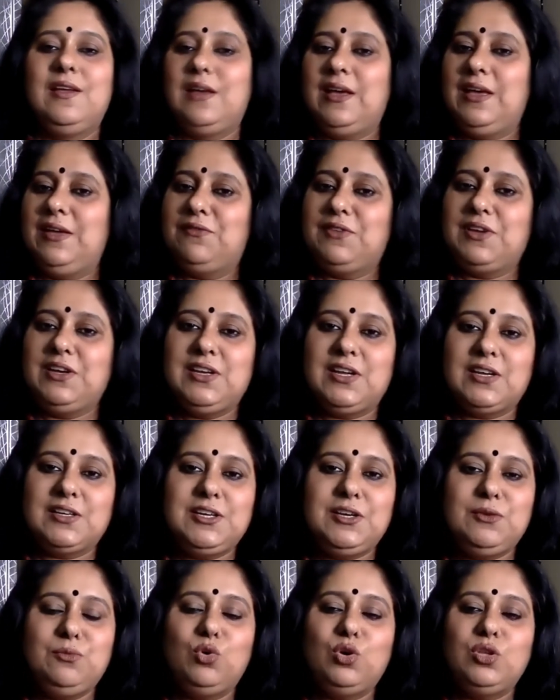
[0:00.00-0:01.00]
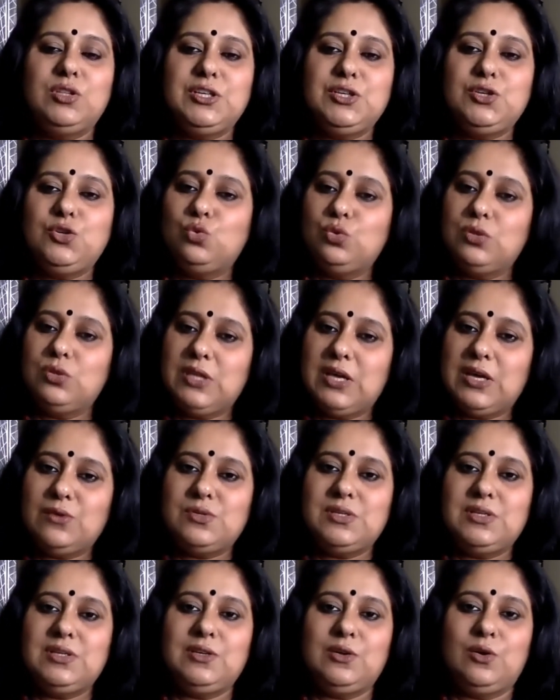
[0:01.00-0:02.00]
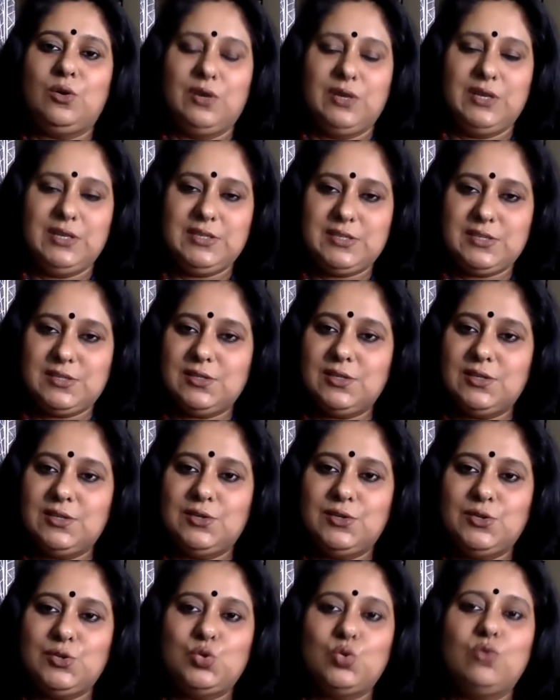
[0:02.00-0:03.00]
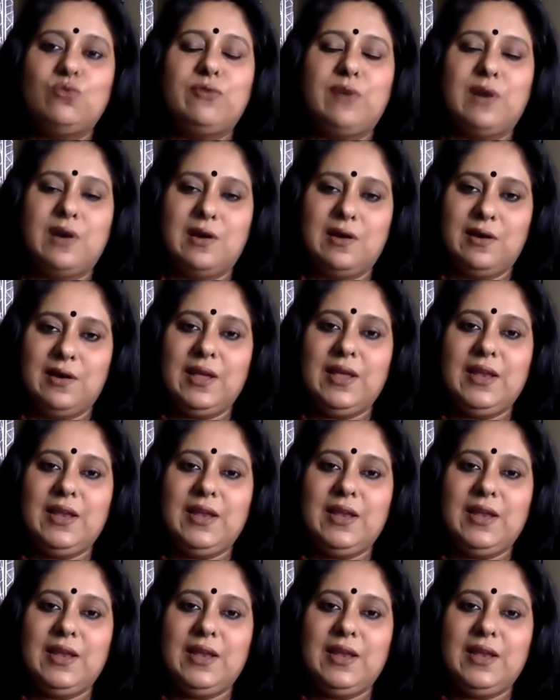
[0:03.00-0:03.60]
I've conducted more than 2,000 audits so far,